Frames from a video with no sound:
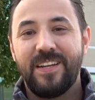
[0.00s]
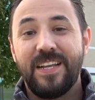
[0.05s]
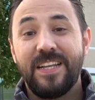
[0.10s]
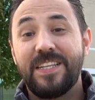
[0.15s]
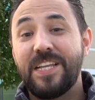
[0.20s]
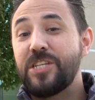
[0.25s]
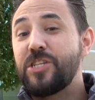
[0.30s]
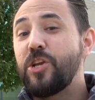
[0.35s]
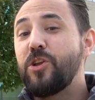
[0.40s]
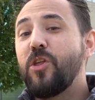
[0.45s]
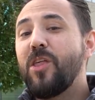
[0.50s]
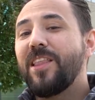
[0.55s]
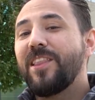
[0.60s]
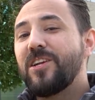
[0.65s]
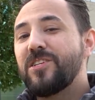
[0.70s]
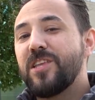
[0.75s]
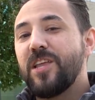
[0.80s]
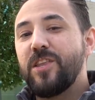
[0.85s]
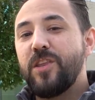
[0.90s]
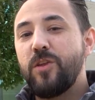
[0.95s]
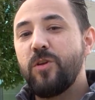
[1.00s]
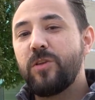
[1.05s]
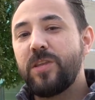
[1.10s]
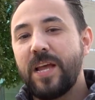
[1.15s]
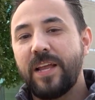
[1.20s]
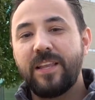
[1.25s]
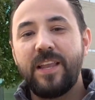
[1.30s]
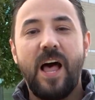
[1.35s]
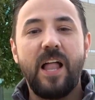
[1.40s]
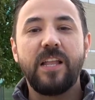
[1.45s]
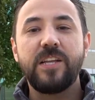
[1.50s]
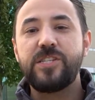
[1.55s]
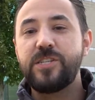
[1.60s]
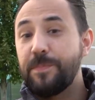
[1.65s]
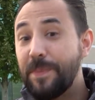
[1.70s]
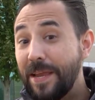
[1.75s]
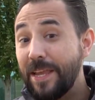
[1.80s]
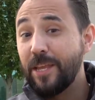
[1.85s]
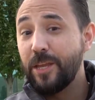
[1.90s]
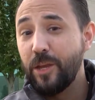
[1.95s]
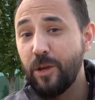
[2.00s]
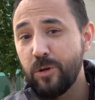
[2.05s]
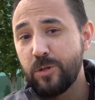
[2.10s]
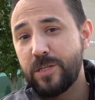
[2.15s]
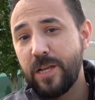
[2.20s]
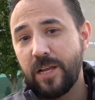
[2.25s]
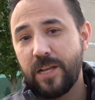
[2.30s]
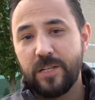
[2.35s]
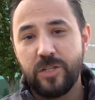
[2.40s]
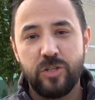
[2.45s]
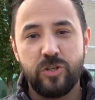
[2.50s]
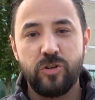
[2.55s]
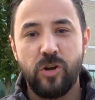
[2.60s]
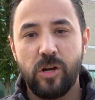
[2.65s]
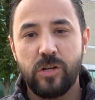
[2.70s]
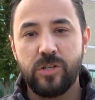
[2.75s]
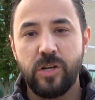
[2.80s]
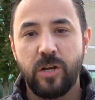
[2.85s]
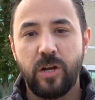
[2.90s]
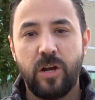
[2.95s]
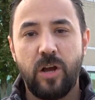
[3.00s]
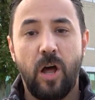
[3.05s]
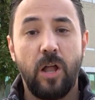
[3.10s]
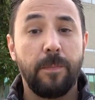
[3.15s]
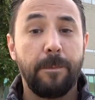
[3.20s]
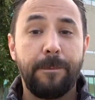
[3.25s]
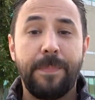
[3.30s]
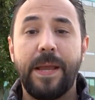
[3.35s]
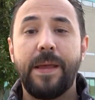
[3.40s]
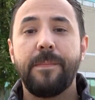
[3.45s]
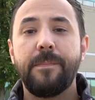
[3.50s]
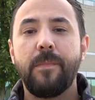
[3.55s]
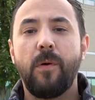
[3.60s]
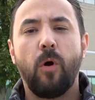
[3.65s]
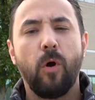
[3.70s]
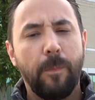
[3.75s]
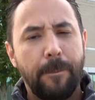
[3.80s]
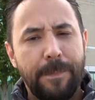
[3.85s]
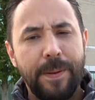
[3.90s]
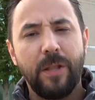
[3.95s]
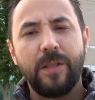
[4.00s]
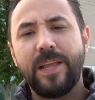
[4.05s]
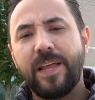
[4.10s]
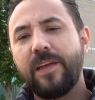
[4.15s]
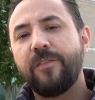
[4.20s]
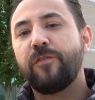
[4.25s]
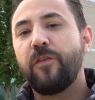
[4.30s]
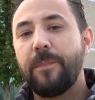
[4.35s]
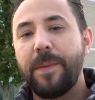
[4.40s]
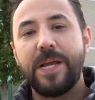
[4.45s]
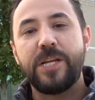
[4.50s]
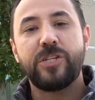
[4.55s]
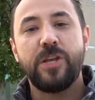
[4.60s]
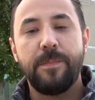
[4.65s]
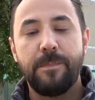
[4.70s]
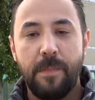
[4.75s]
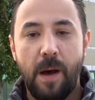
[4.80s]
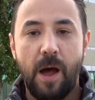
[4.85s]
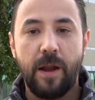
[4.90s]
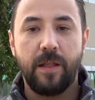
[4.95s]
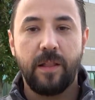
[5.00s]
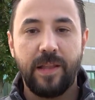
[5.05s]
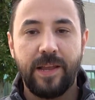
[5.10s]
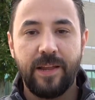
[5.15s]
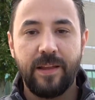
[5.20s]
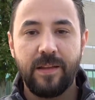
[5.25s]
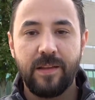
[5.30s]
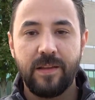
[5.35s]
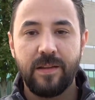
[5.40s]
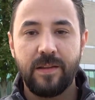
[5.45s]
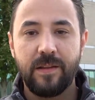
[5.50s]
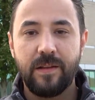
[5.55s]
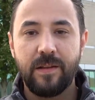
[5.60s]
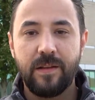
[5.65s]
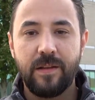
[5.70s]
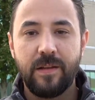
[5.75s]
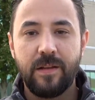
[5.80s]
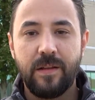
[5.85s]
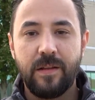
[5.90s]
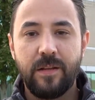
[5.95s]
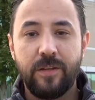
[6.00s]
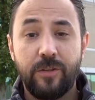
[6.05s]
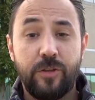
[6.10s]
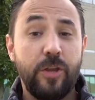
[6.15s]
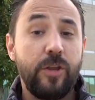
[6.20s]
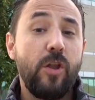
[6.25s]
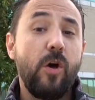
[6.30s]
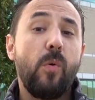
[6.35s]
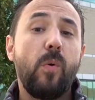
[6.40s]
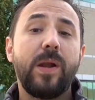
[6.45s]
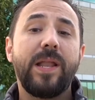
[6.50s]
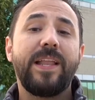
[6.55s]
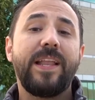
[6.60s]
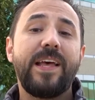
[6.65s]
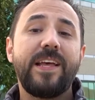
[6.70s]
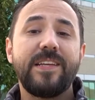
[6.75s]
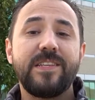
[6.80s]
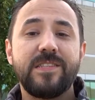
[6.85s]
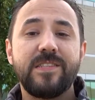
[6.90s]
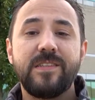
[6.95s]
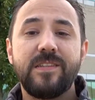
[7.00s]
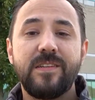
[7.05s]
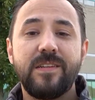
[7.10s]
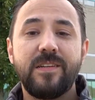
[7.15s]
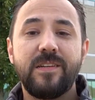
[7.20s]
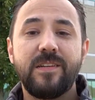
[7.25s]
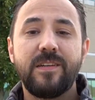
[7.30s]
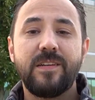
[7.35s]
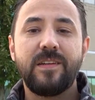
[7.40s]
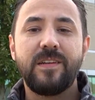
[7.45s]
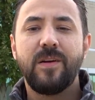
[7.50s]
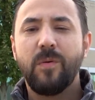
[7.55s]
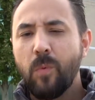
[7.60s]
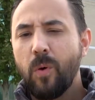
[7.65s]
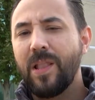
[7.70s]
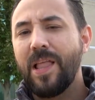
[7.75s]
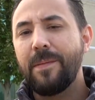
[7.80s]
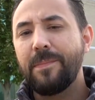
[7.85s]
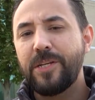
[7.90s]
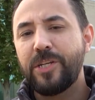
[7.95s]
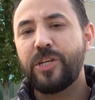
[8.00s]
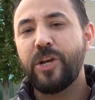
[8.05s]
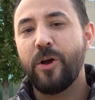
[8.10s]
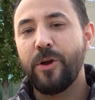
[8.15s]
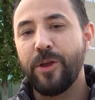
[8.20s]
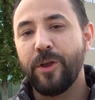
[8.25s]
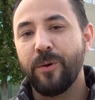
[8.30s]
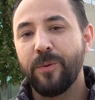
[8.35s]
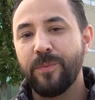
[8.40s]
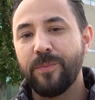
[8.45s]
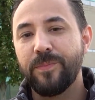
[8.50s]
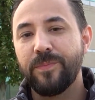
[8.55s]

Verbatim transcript: Did you know that there's a new technology being used in construction called BIM or Building Information Modeling? Do you know what it is? Well, let me show you.